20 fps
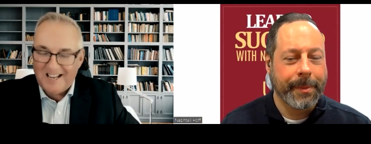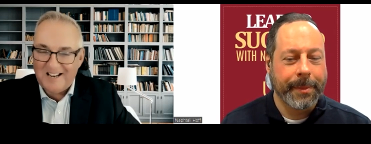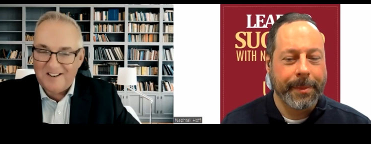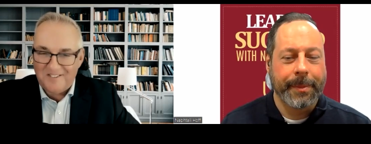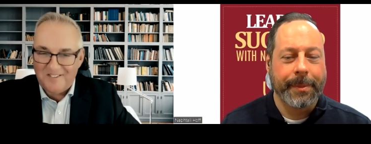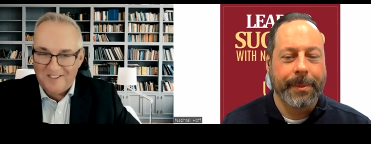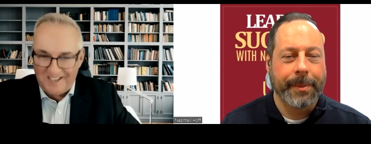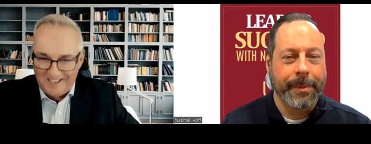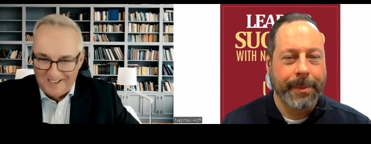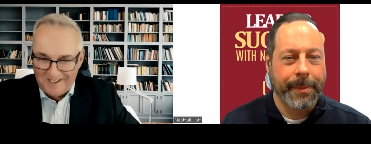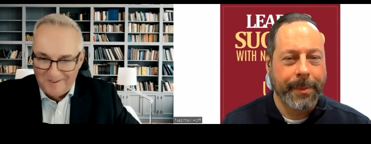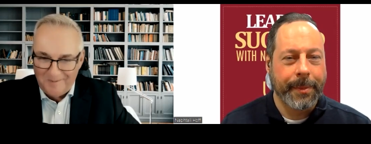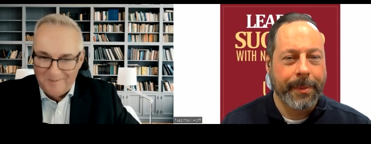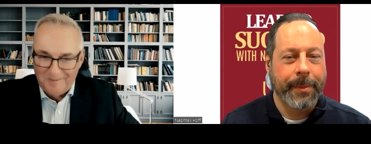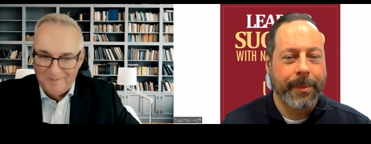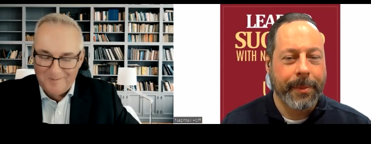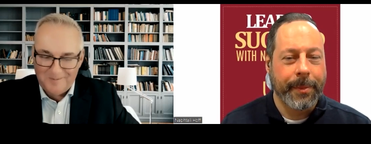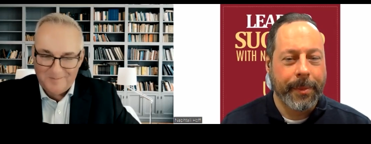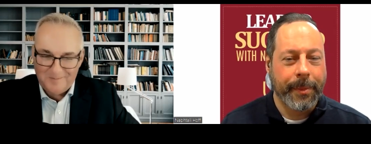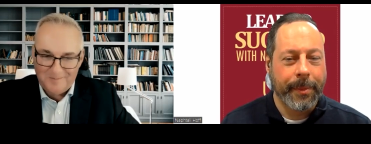Speaker 1: and to you.
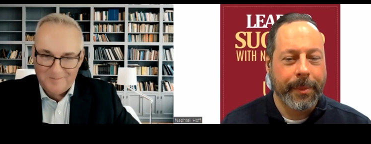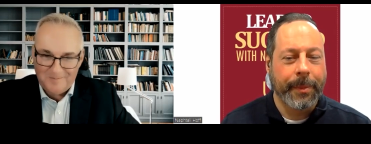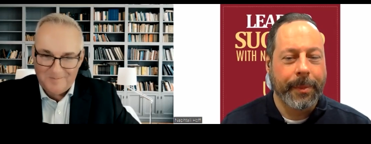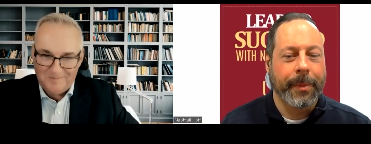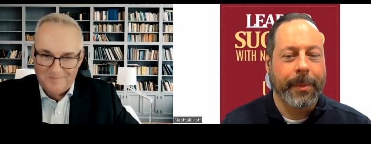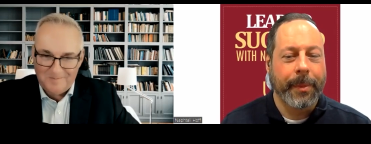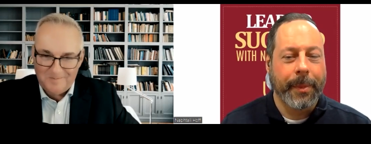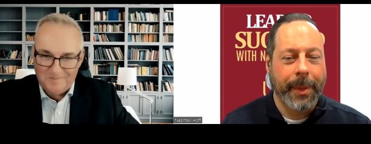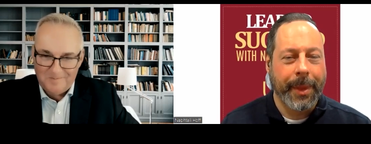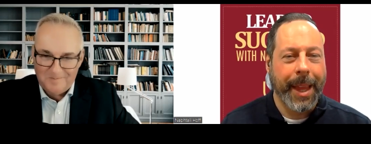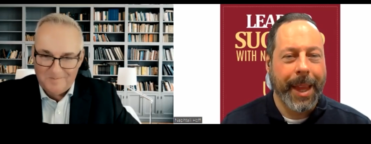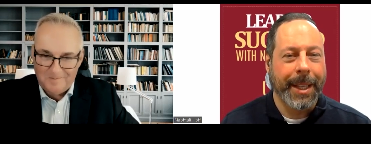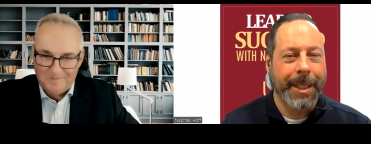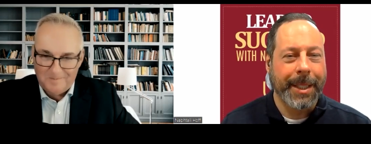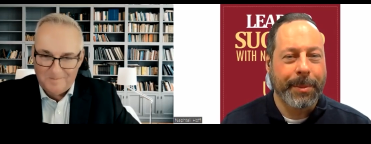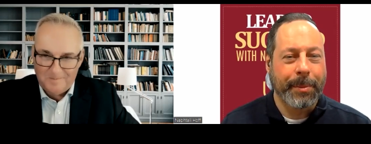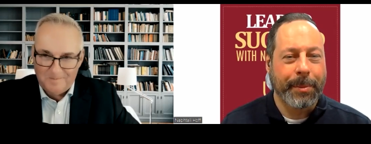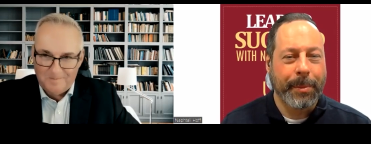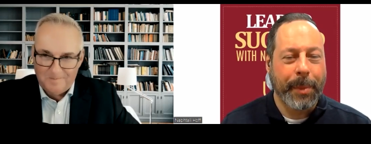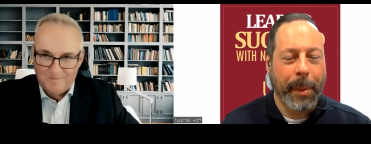
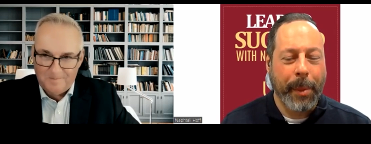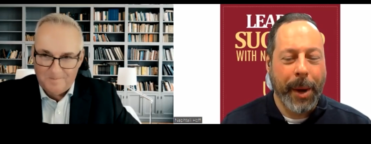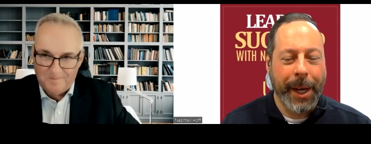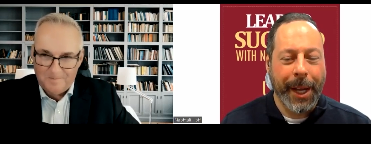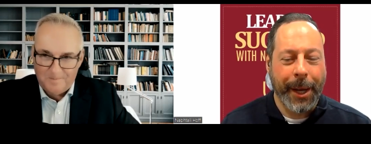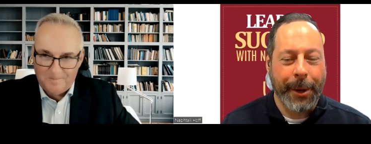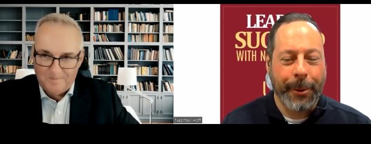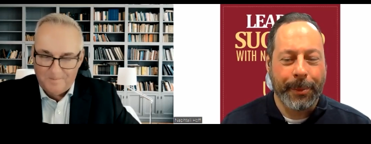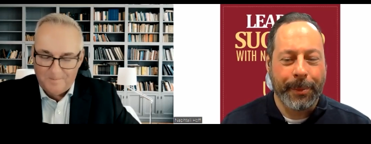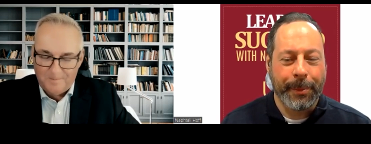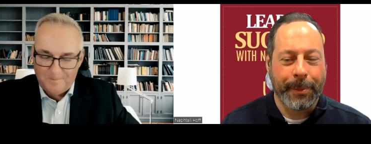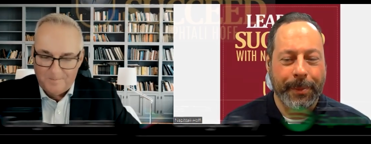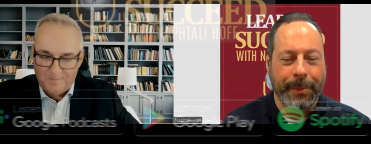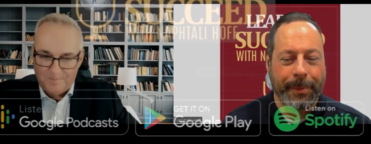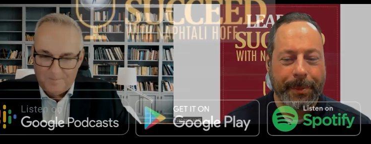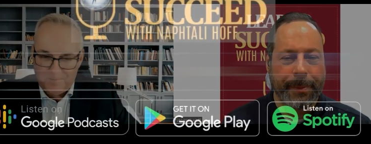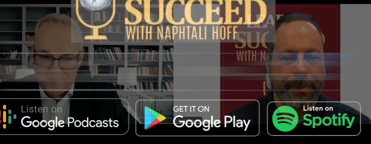Thanks. Bye bye. Thanks